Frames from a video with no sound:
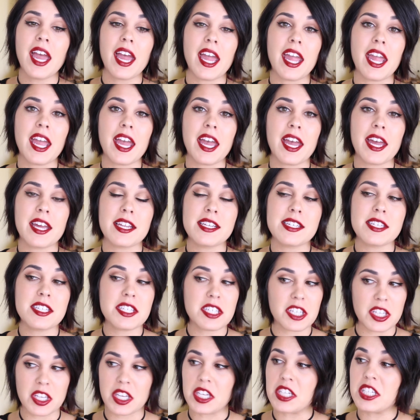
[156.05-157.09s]
and
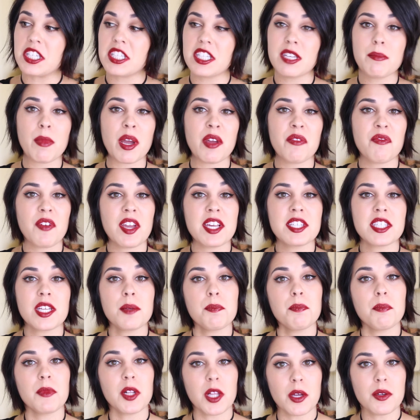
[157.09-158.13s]
you can see my face
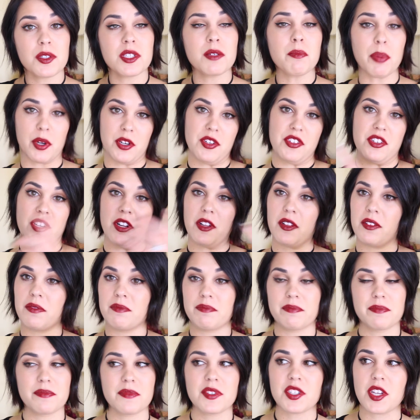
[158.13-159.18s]
up close and personal.
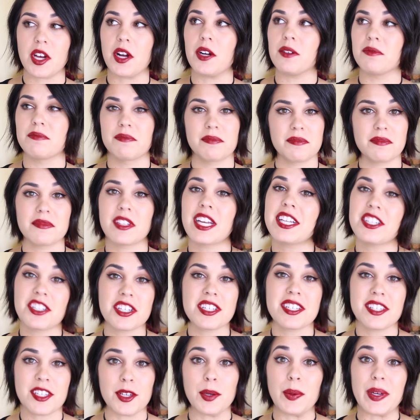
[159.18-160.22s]
So let's
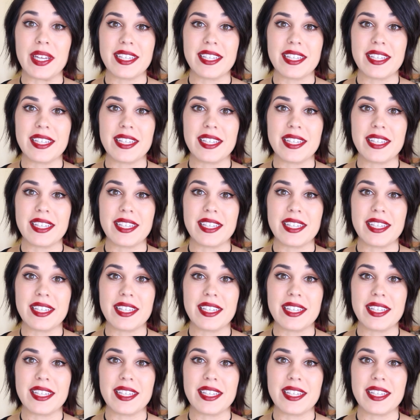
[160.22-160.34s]
just do